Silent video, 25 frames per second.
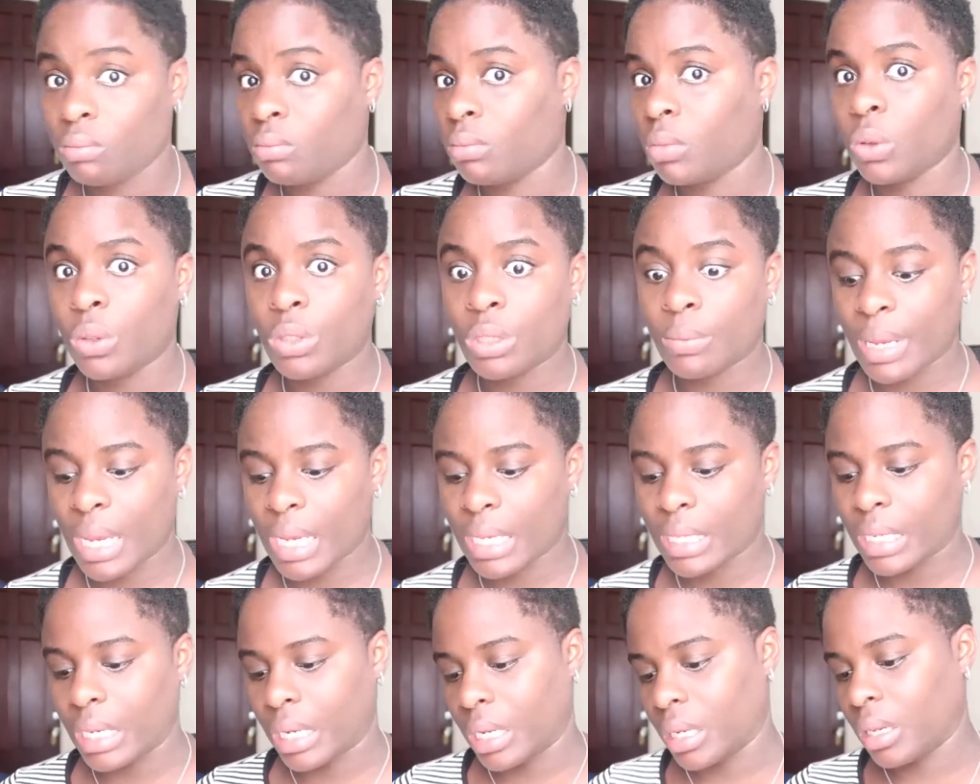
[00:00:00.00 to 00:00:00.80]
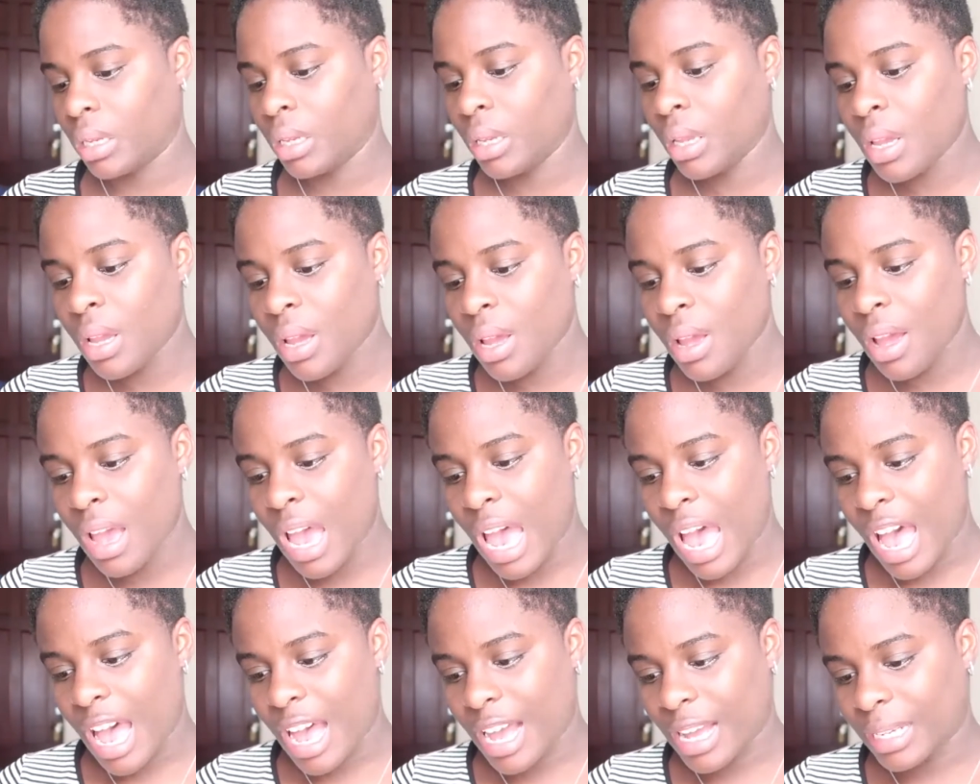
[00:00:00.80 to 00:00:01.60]
It was amazing.
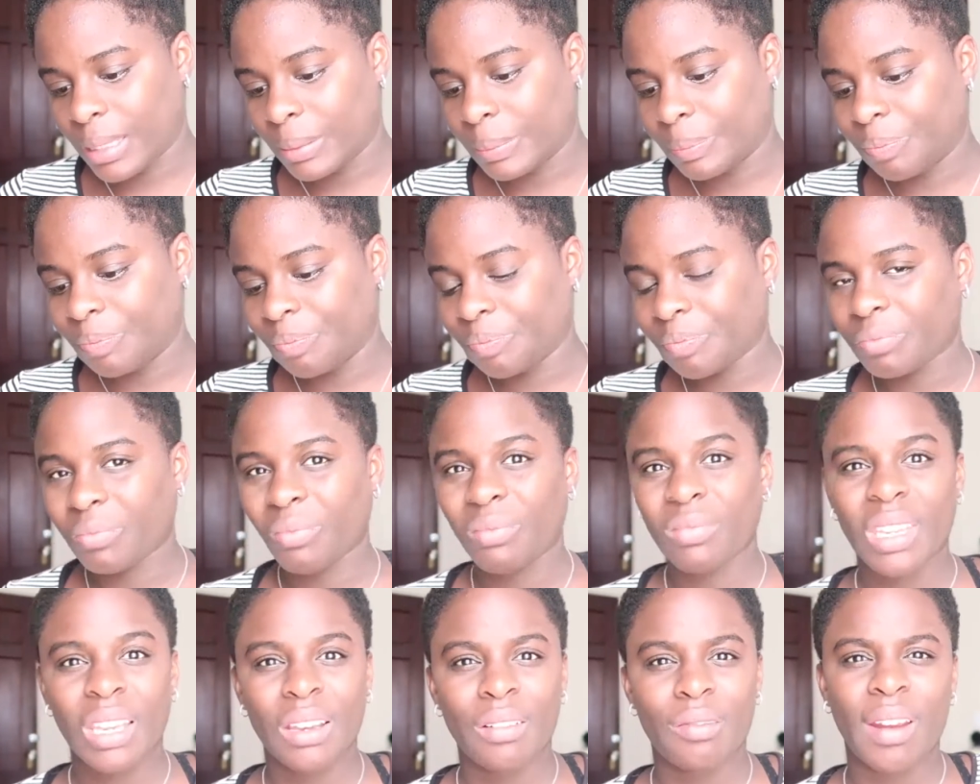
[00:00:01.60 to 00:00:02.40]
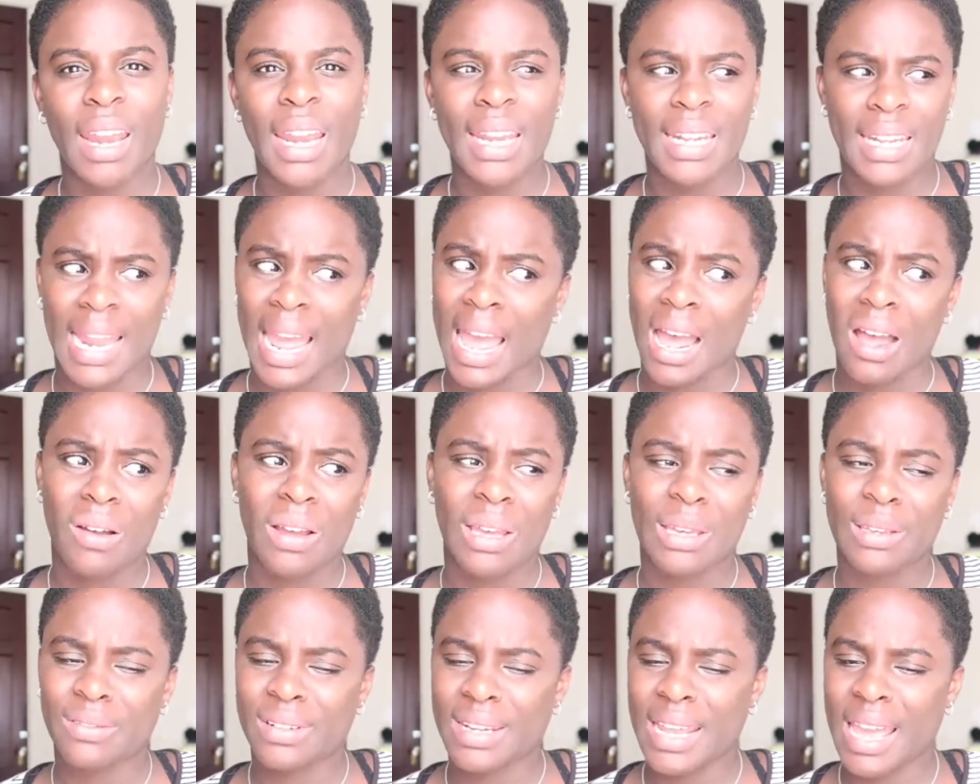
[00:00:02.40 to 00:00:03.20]
Right now
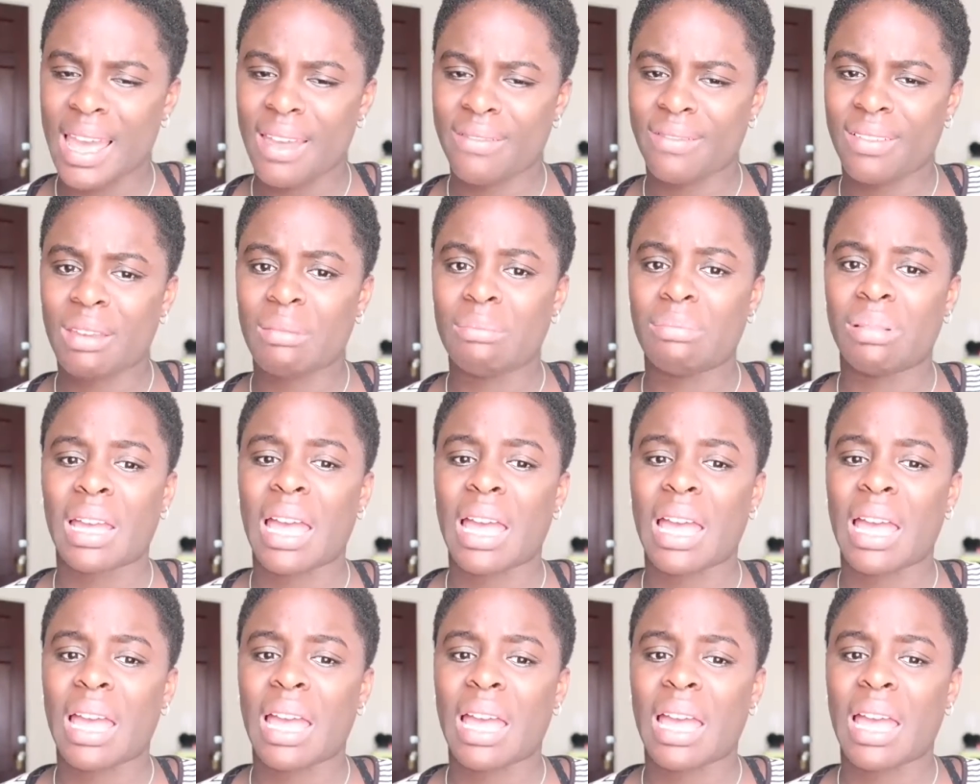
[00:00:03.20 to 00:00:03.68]
I even have it,